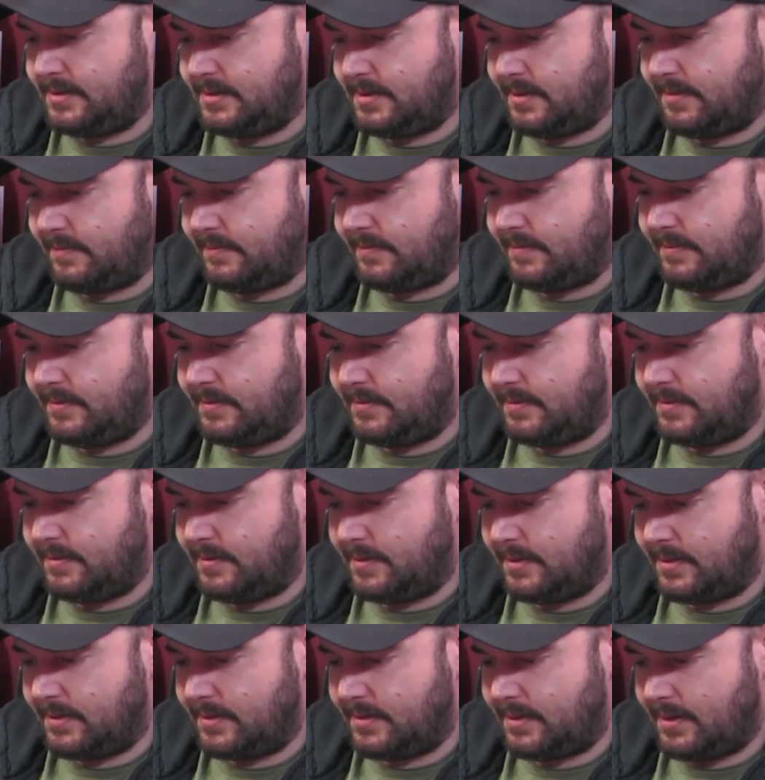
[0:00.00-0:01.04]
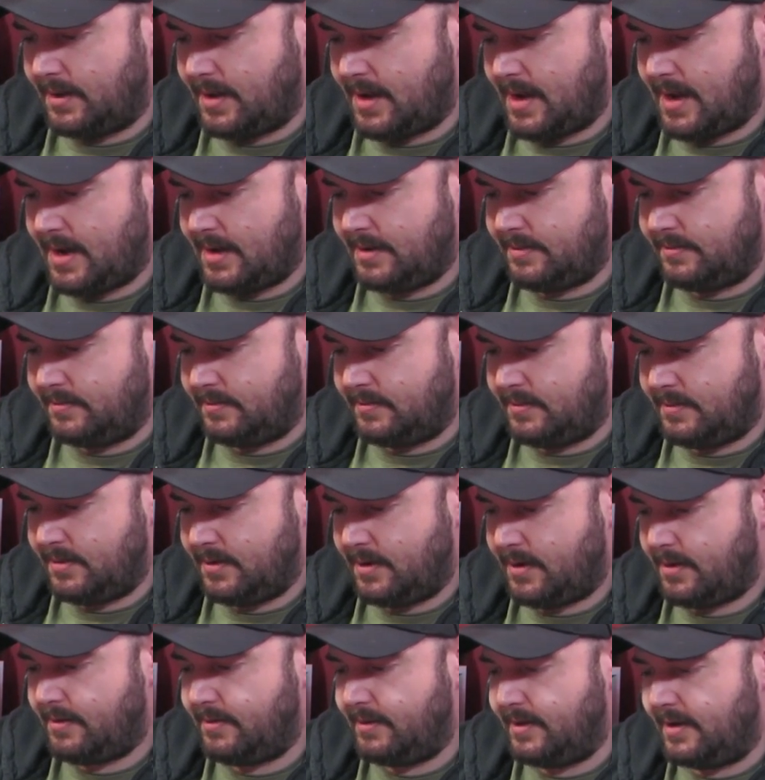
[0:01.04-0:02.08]
something like hand.
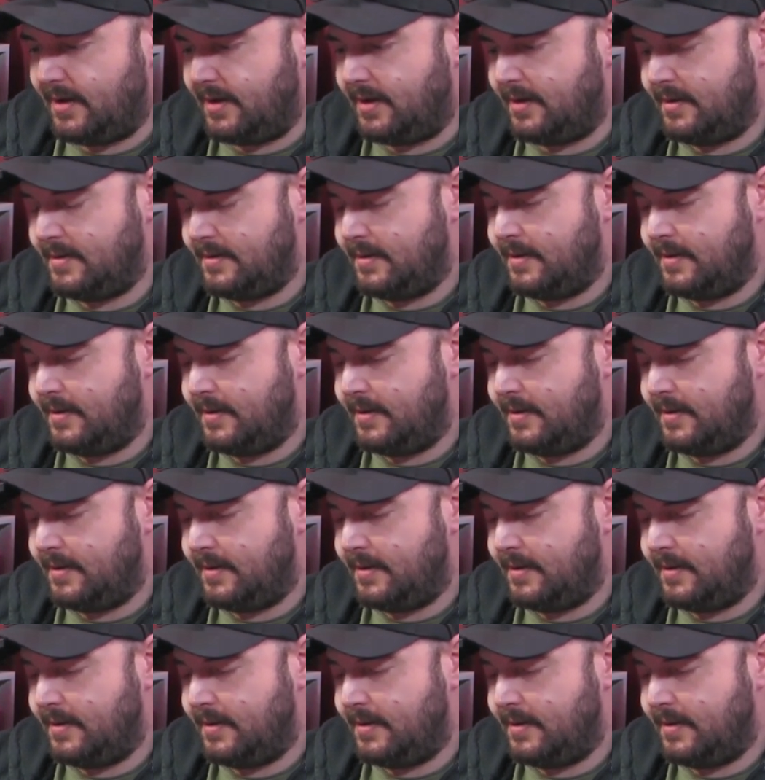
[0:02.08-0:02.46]
Oh, yeah.